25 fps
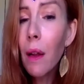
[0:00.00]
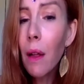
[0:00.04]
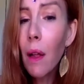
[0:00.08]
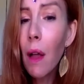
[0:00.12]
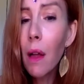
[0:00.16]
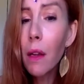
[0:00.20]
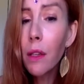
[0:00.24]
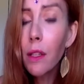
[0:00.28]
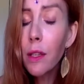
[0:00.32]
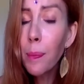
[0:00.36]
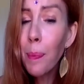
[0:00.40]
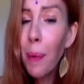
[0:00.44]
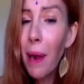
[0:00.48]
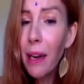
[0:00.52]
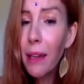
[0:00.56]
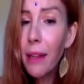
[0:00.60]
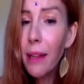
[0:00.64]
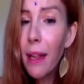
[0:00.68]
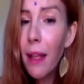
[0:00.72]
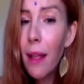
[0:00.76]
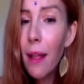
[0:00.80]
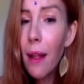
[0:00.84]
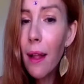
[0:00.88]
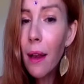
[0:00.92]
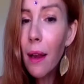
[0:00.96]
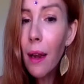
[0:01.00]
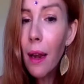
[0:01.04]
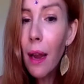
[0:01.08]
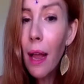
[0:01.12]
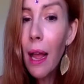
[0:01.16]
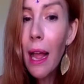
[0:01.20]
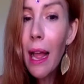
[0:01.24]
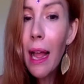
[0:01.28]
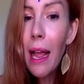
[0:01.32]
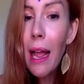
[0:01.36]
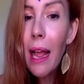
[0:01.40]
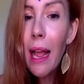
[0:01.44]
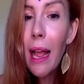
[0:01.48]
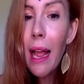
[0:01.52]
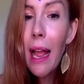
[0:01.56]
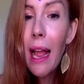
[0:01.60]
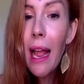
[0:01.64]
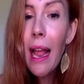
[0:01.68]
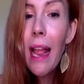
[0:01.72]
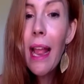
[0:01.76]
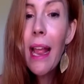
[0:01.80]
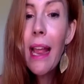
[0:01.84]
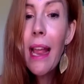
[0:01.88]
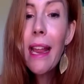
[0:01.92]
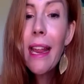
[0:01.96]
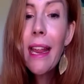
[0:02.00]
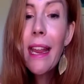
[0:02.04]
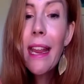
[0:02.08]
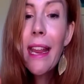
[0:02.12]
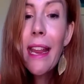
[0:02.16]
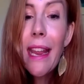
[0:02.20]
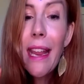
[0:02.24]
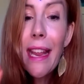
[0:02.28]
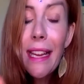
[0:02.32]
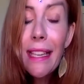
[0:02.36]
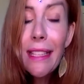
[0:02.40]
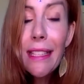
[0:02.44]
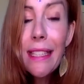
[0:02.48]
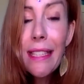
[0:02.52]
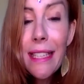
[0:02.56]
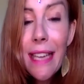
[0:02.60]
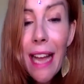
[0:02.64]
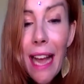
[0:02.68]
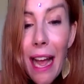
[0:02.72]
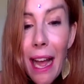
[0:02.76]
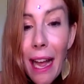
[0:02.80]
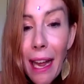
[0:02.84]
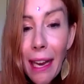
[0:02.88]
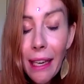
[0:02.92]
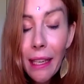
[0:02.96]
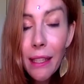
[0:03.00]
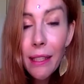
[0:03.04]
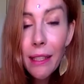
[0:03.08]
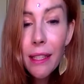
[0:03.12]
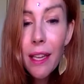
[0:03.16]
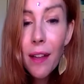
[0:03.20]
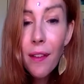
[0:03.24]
God's particle, he died, the